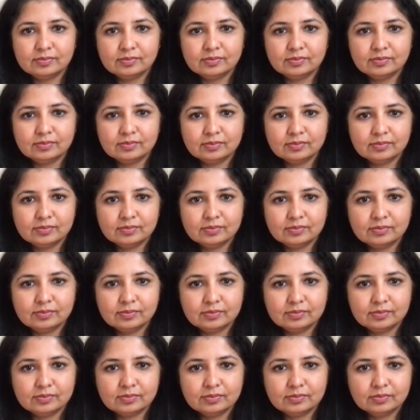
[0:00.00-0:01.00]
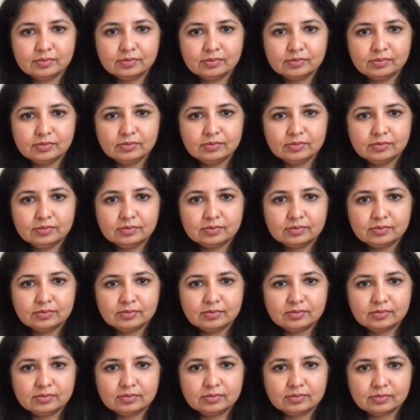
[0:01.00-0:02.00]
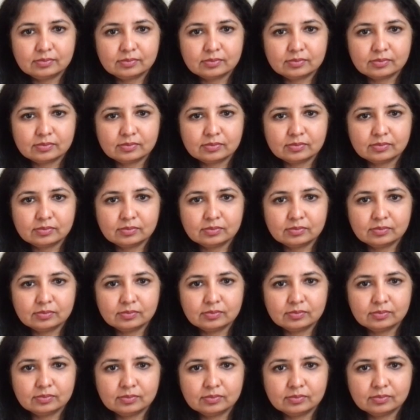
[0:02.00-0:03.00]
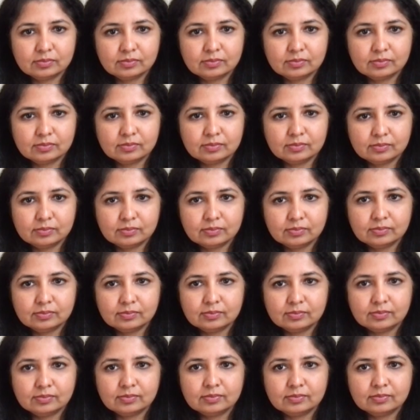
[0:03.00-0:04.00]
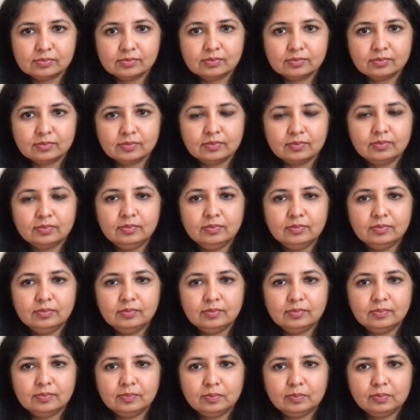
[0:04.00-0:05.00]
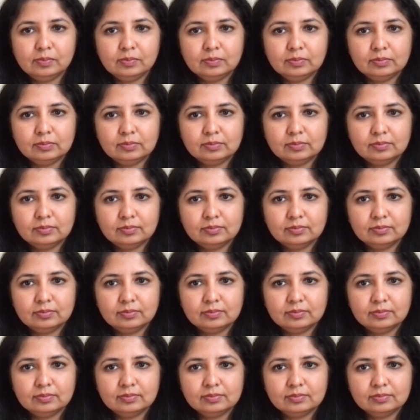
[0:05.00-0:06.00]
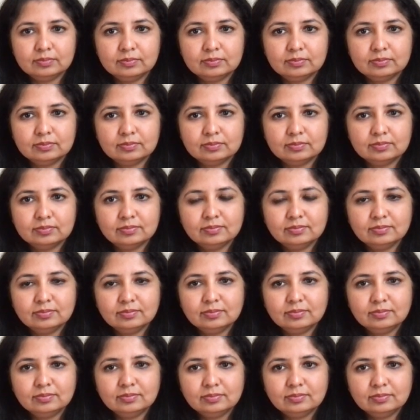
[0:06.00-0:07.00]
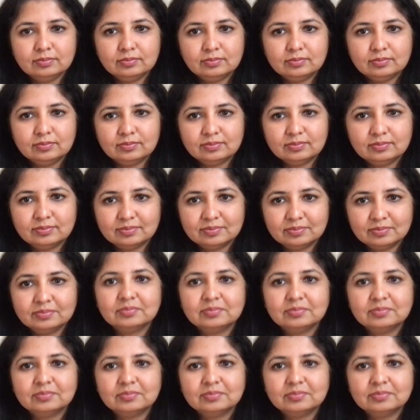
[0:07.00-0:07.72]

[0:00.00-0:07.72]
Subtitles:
This person isn't speaking.